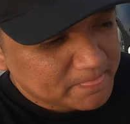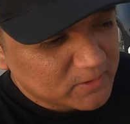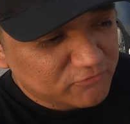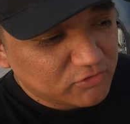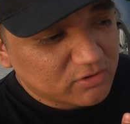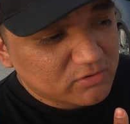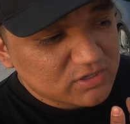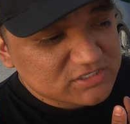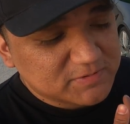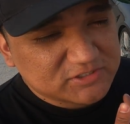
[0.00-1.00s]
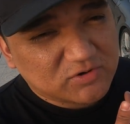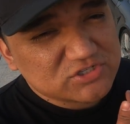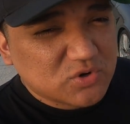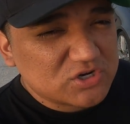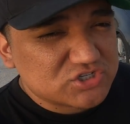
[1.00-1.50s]
We fully expect to run
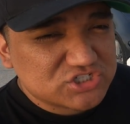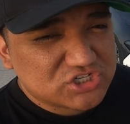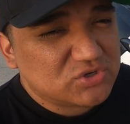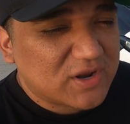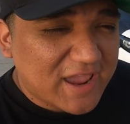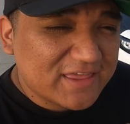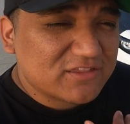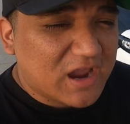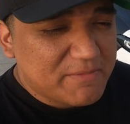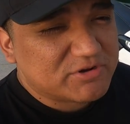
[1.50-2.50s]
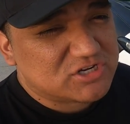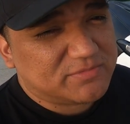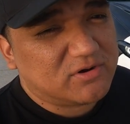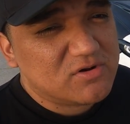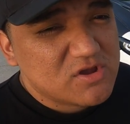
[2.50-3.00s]
Squadra's tune and their hybrid
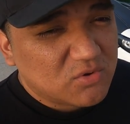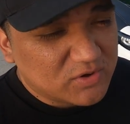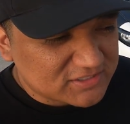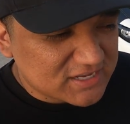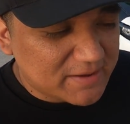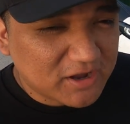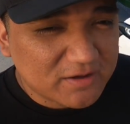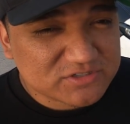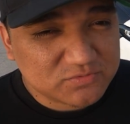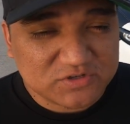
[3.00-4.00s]
turbo when the time comes.